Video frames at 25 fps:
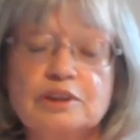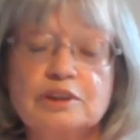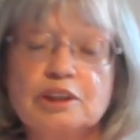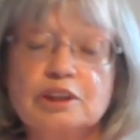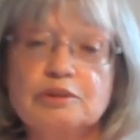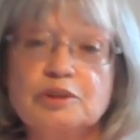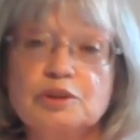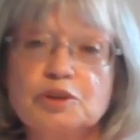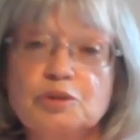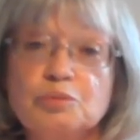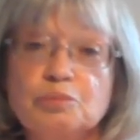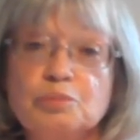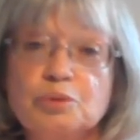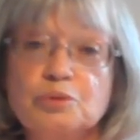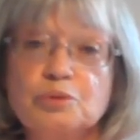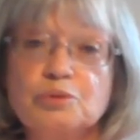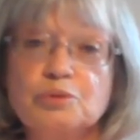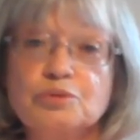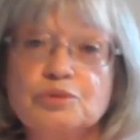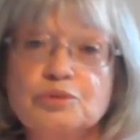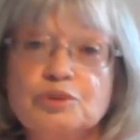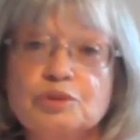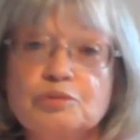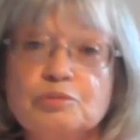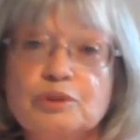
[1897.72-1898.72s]
So it's
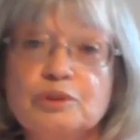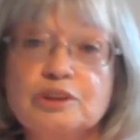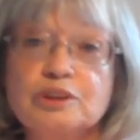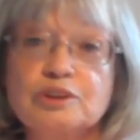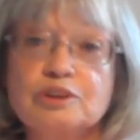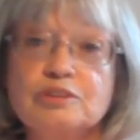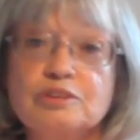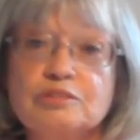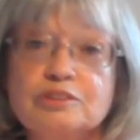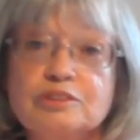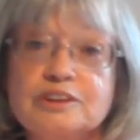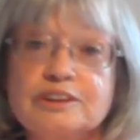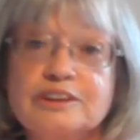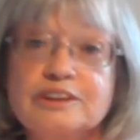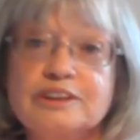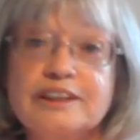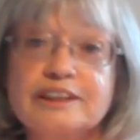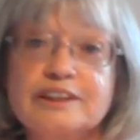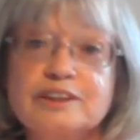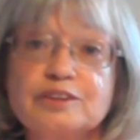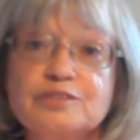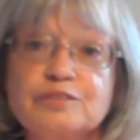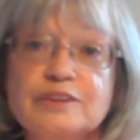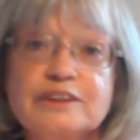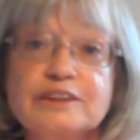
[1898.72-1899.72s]
important that we're not
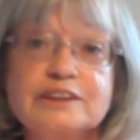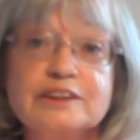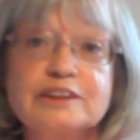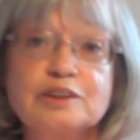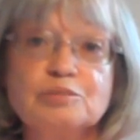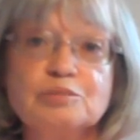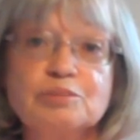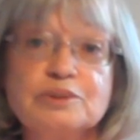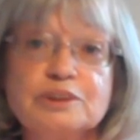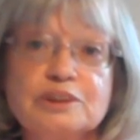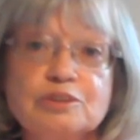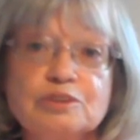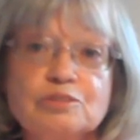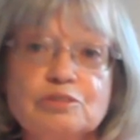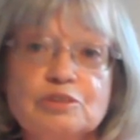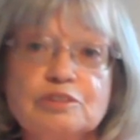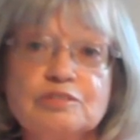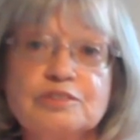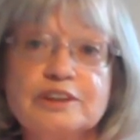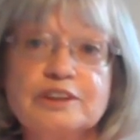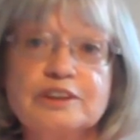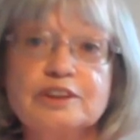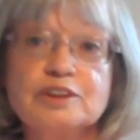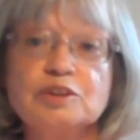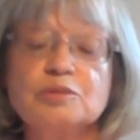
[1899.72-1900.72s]
staying as victims in all
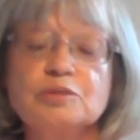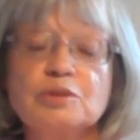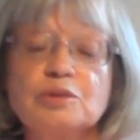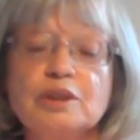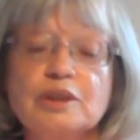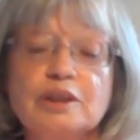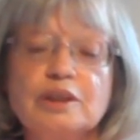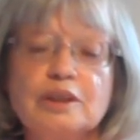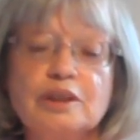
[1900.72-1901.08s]
of this.